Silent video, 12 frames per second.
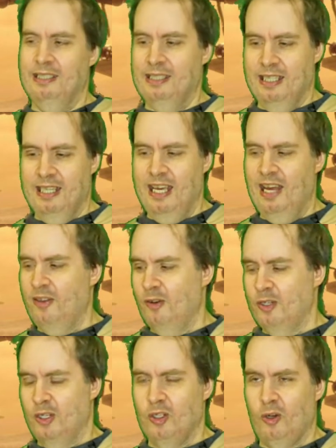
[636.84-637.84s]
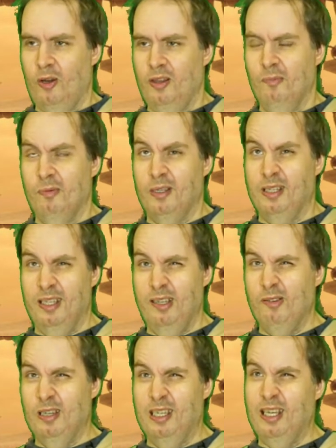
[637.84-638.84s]
yeah, there's a chart in the book that you
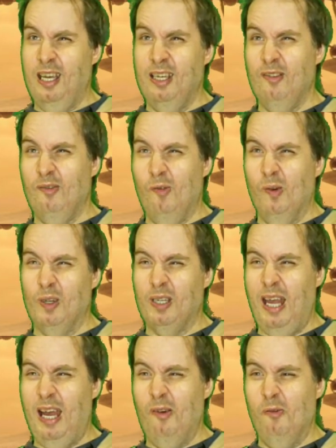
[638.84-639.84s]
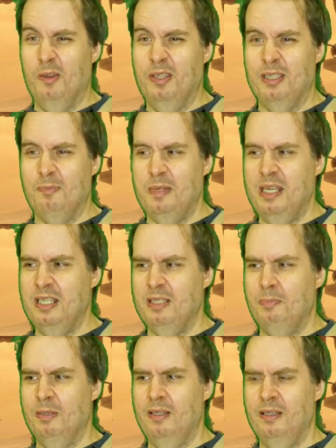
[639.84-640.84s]
could kind of work out what this means,
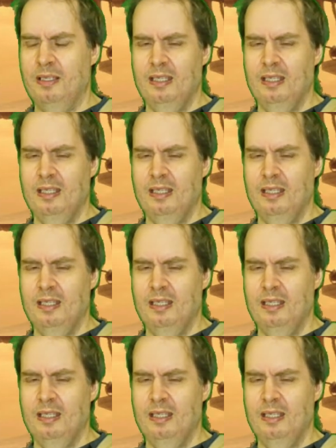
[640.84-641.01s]
but